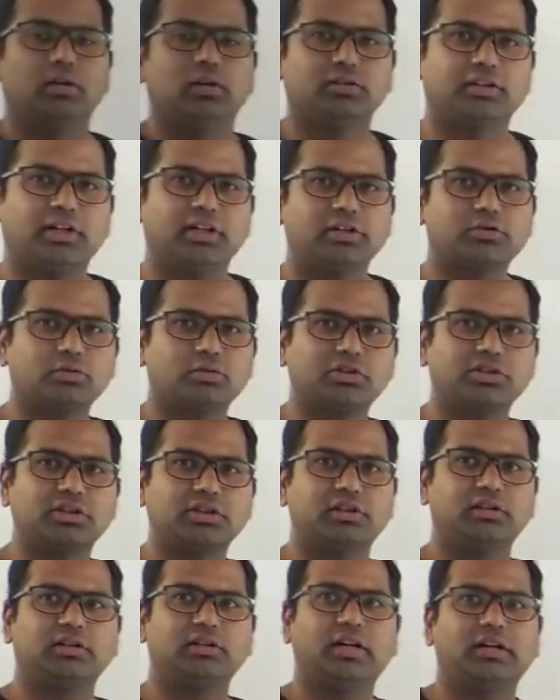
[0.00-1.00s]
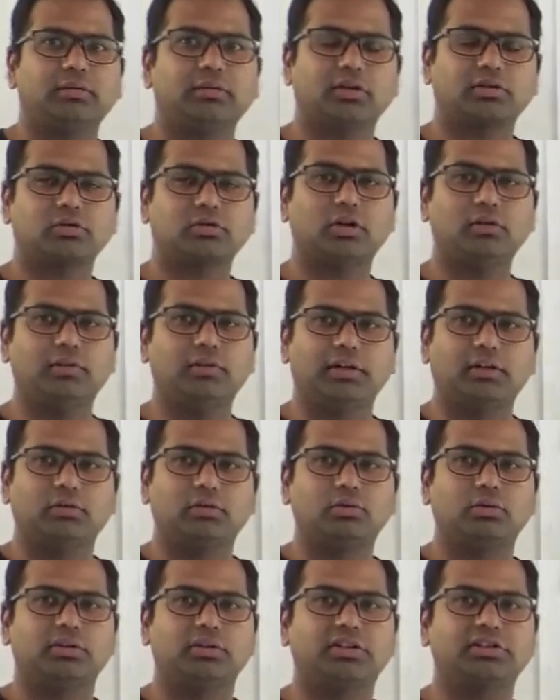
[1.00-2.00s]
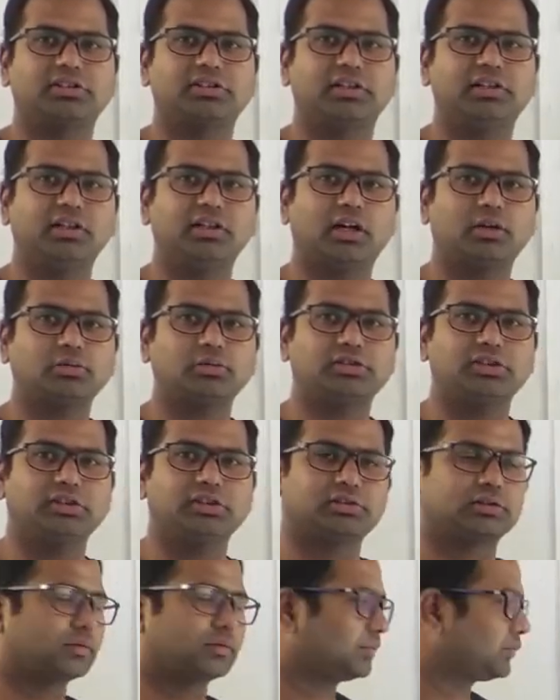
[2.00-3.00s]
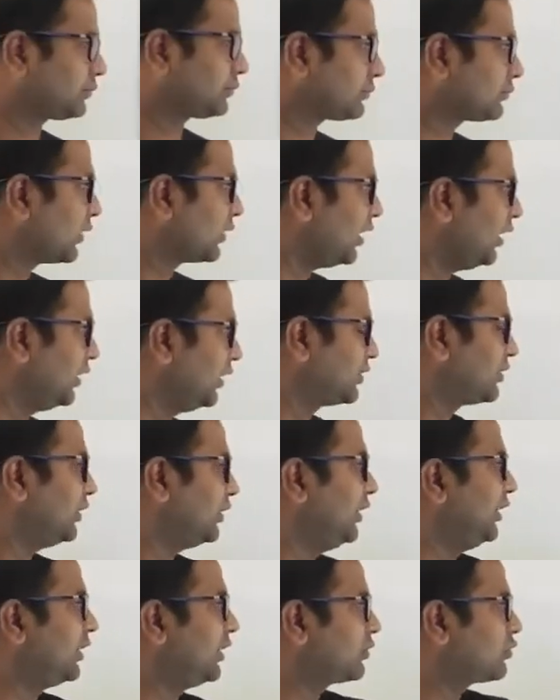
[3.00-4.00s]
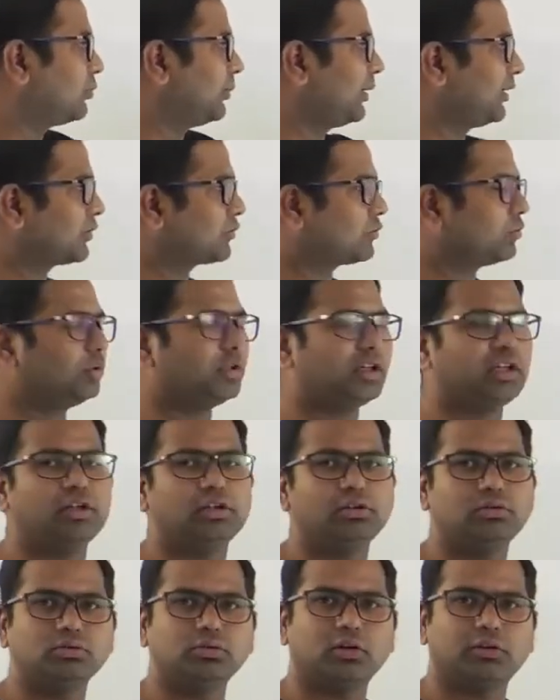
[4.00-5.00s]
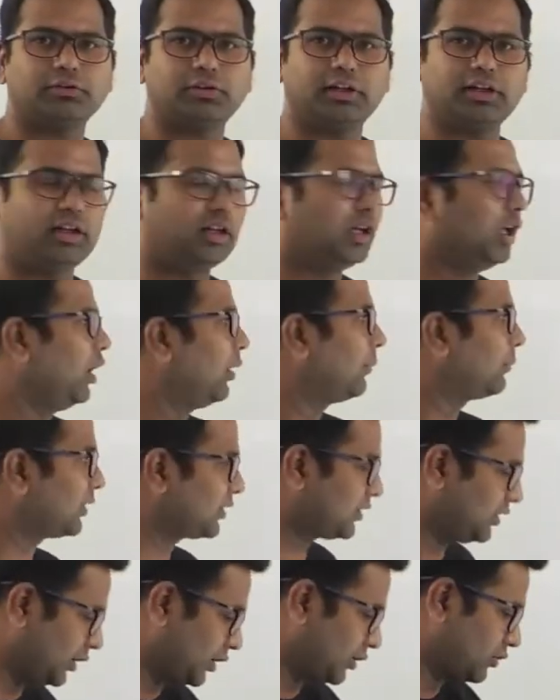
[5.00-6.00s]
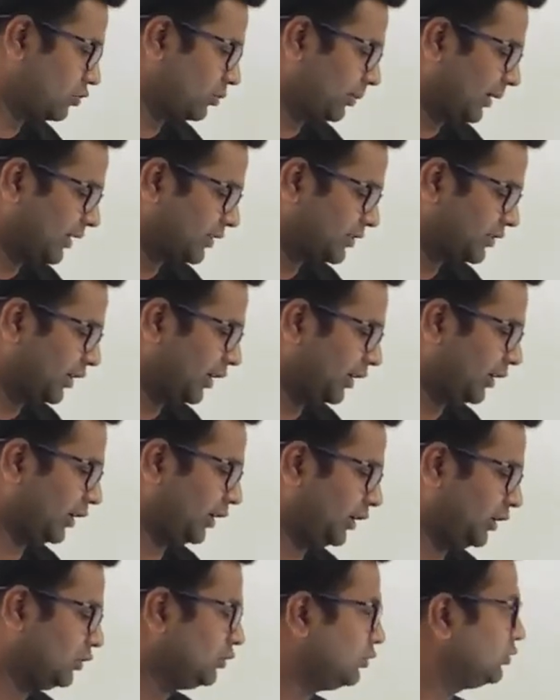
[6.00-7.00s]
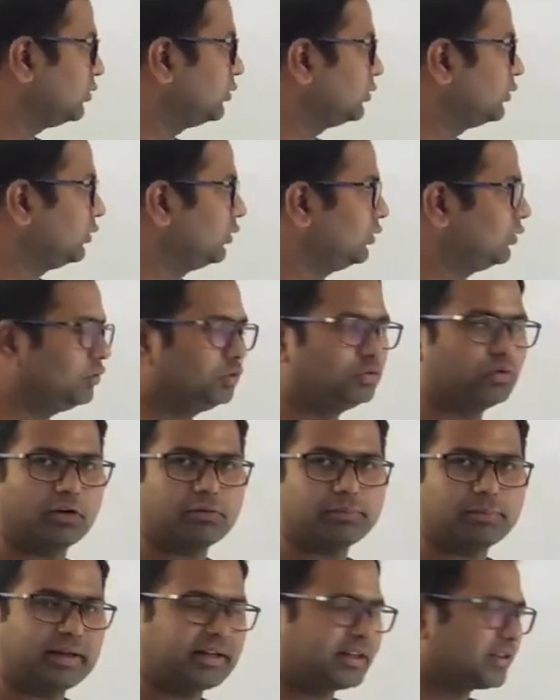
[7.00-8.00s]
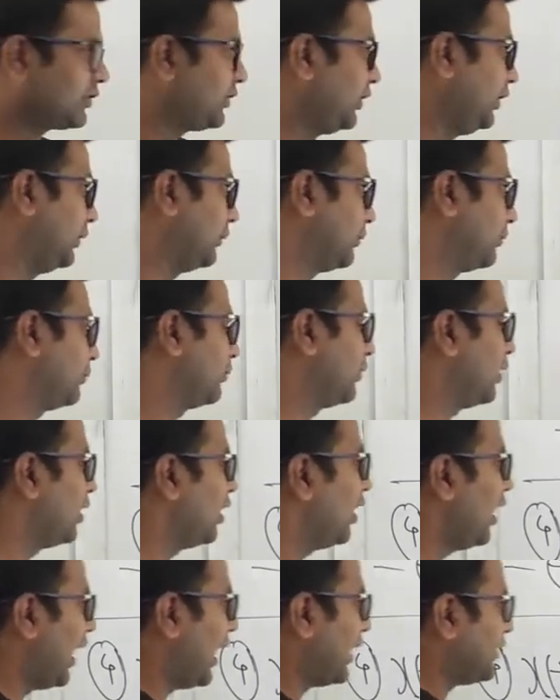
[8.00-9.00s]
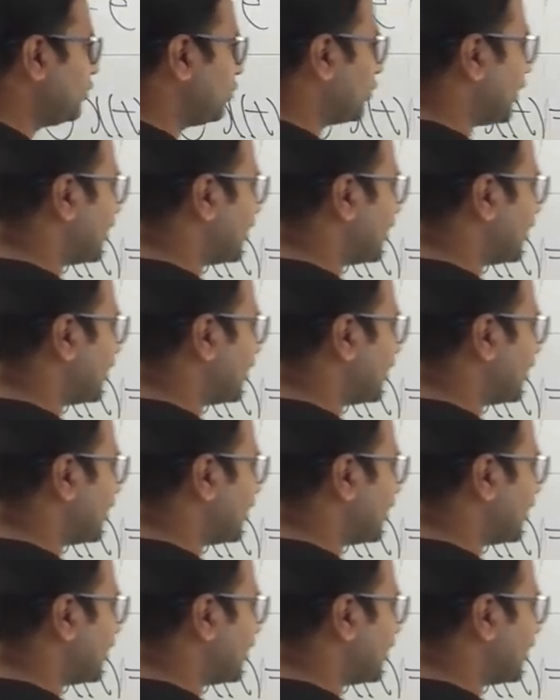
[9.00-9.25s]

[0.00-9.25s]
The next question that we are solving to understand the ROCs is e raised to minus 2t u of t plus e raised to minus 3t u of minus t. As you